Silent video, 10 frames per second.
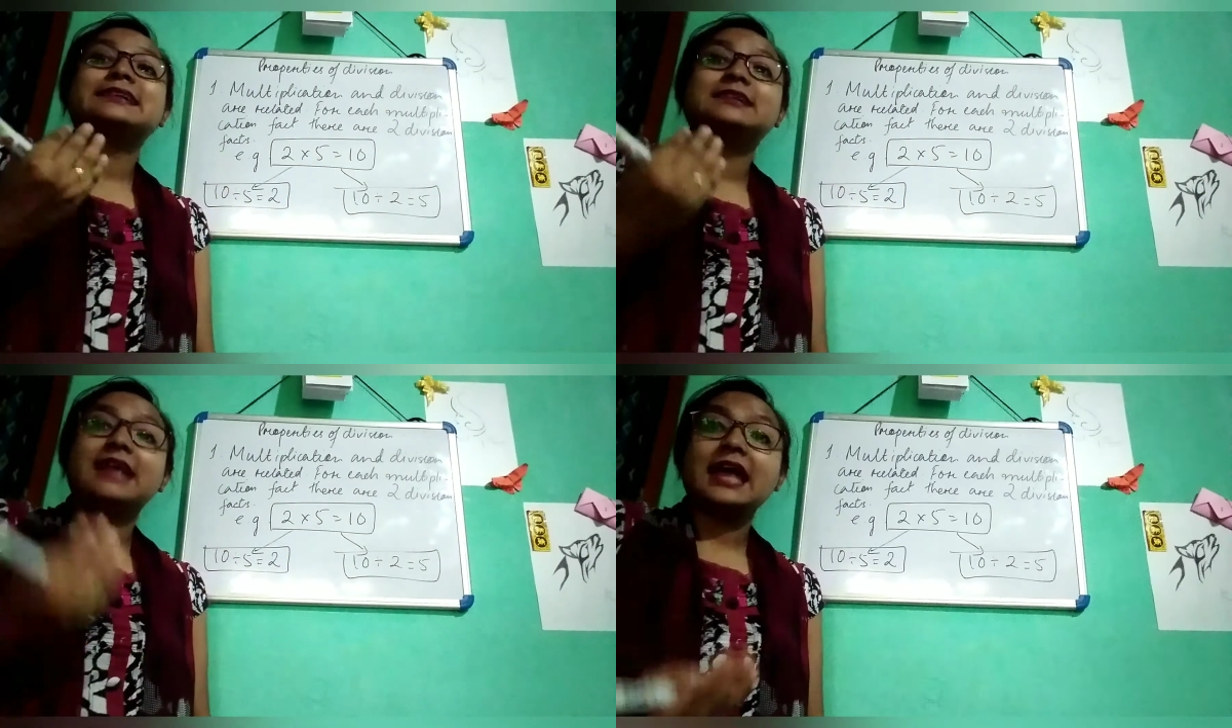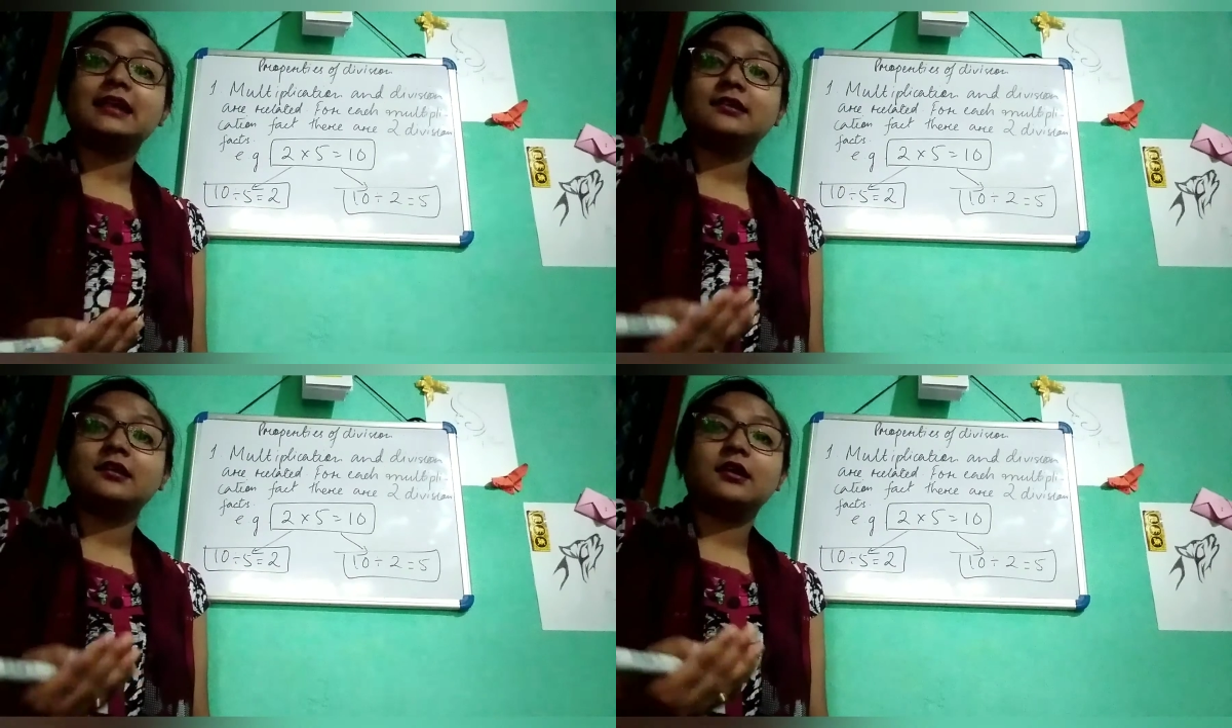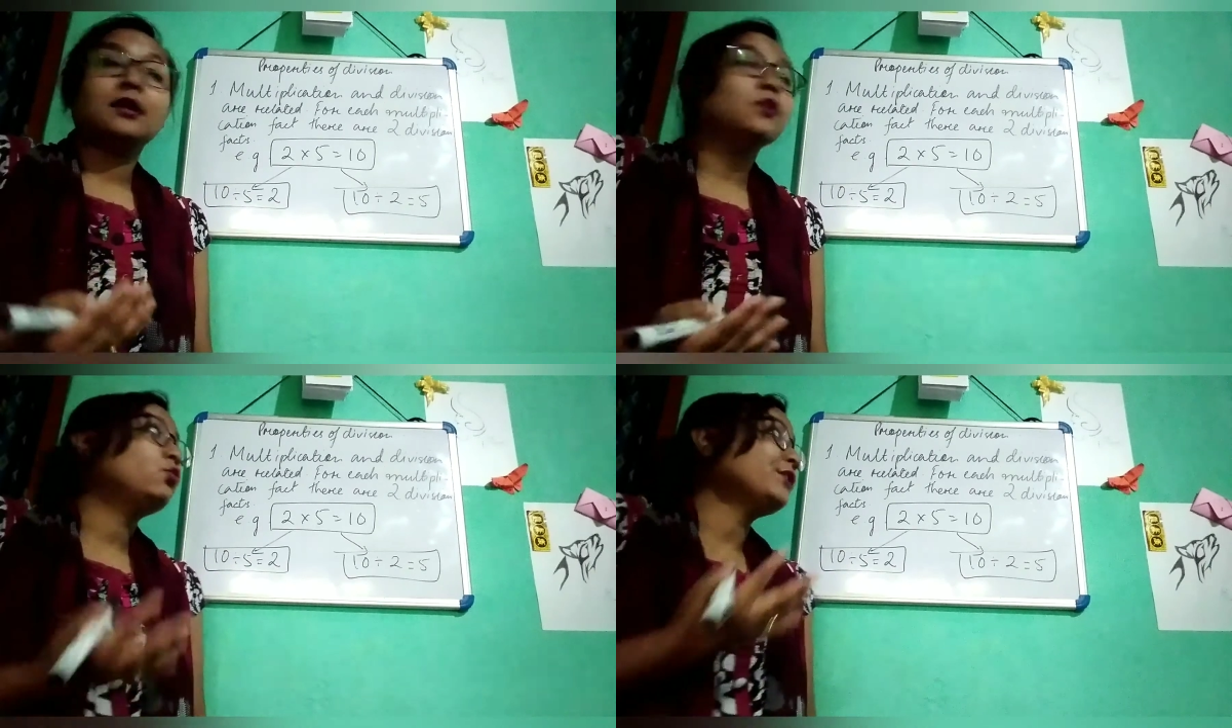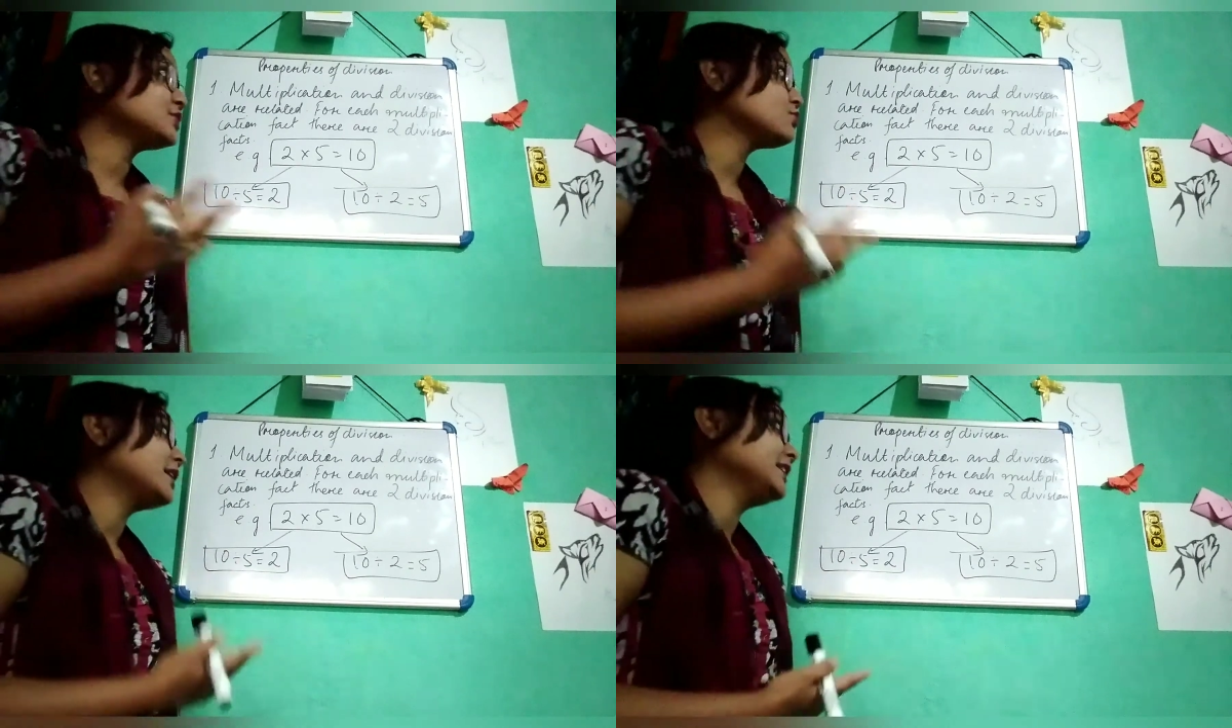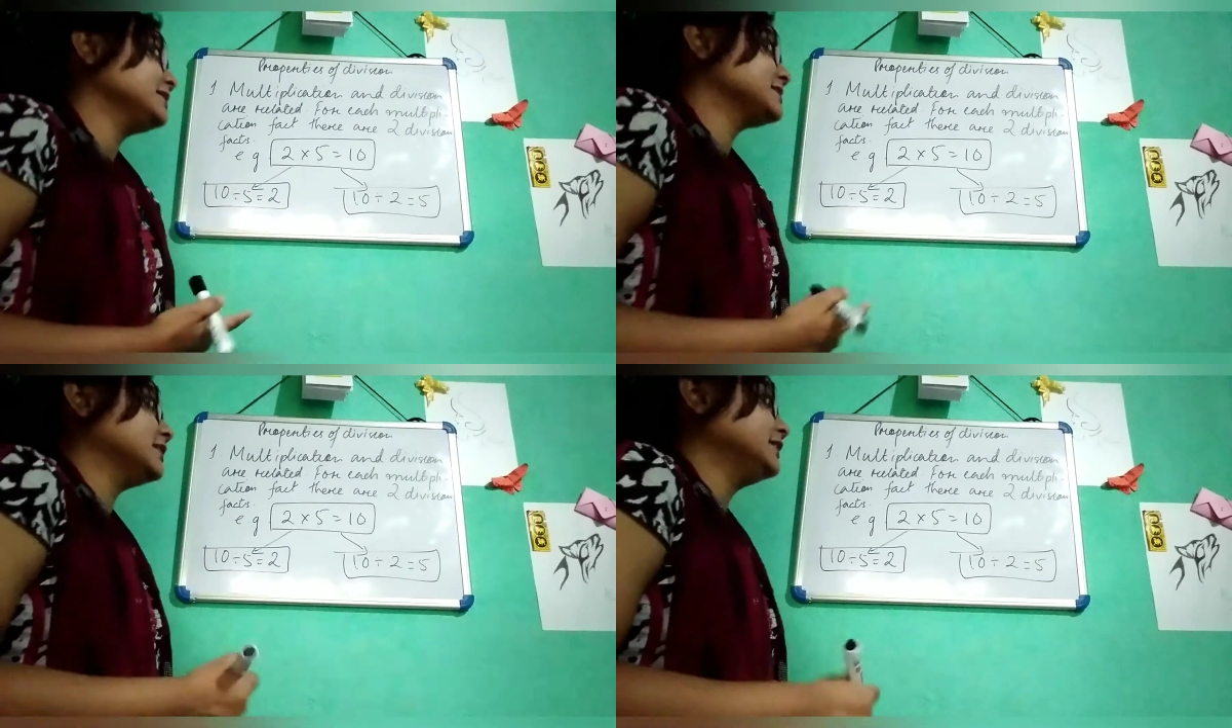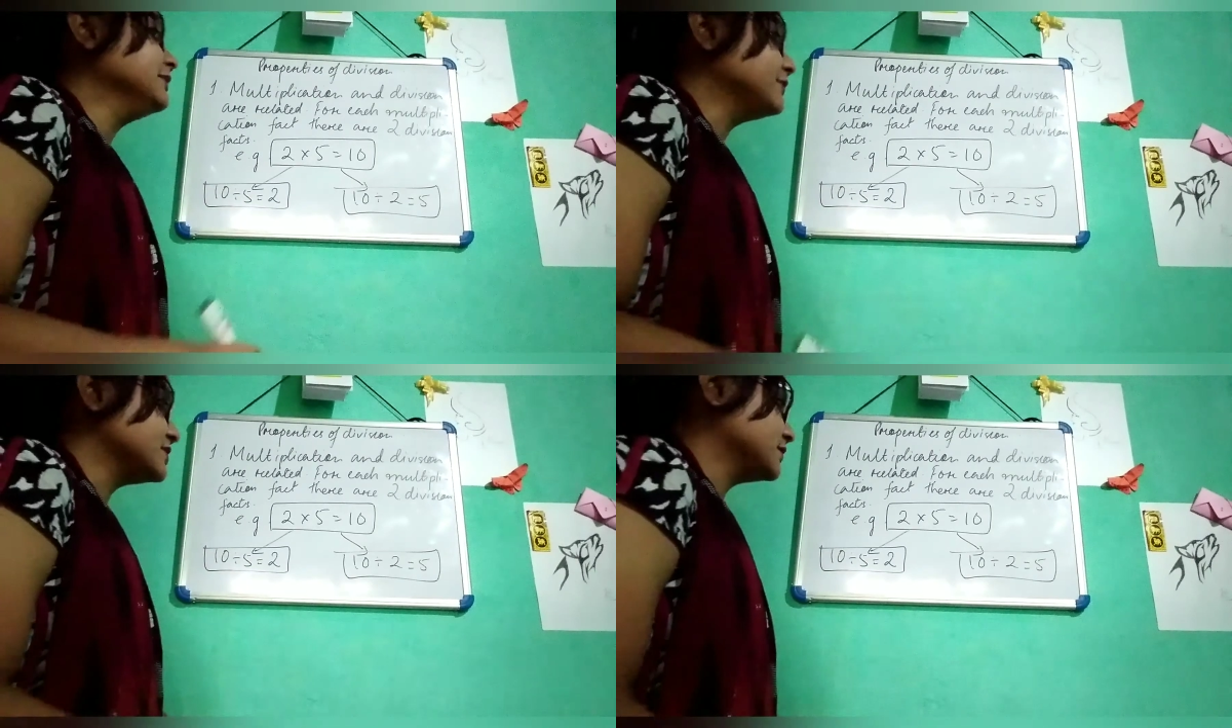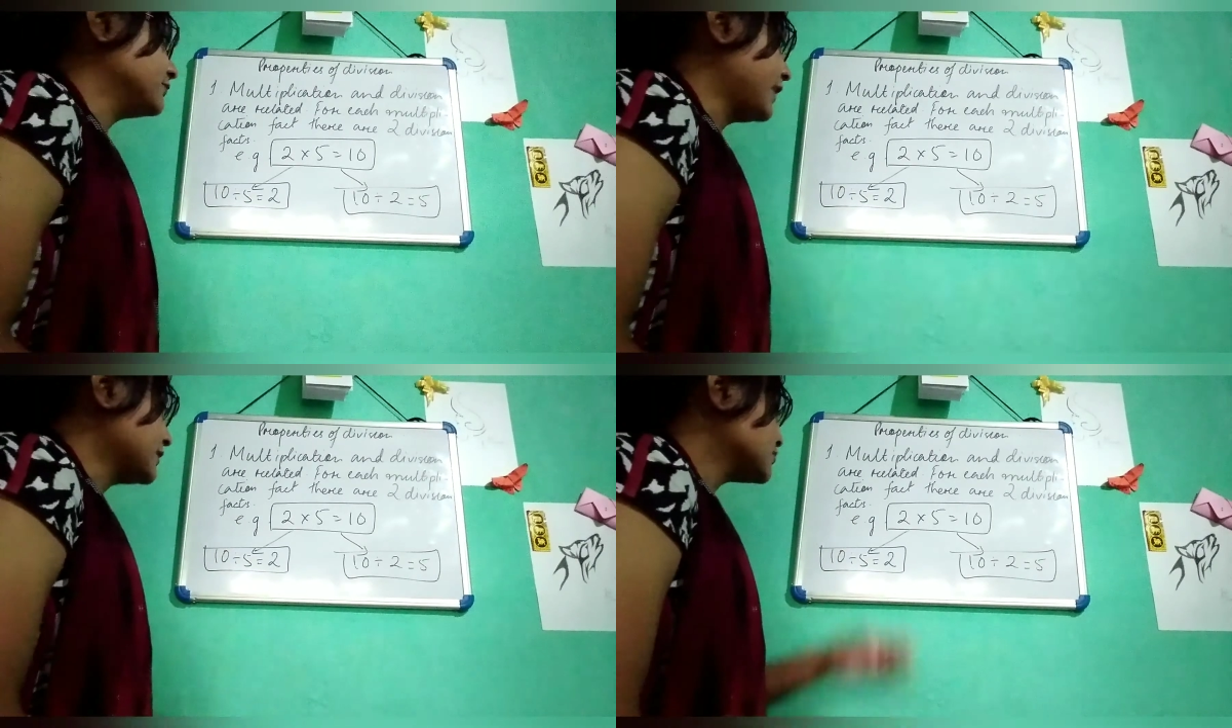tell which one is a division fact.